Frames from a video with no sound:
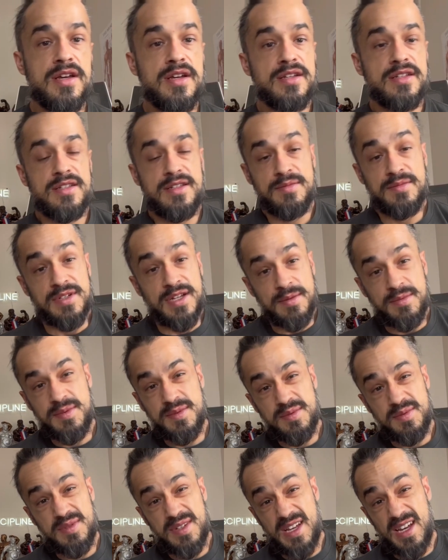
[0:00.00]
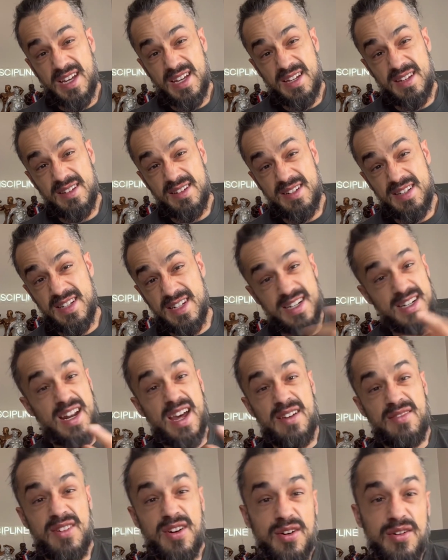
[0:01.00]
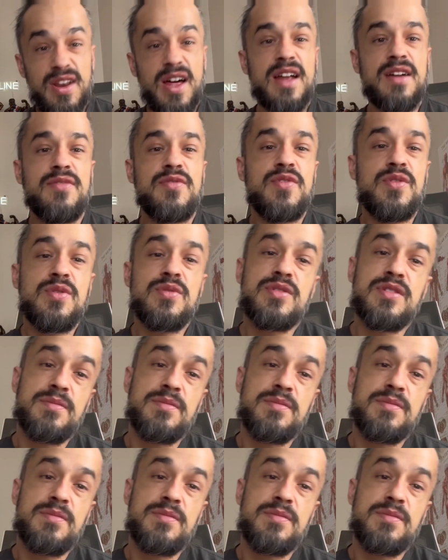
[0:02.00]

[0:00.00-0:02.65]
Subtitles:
sometimes I didn't have a whole lot of fruits,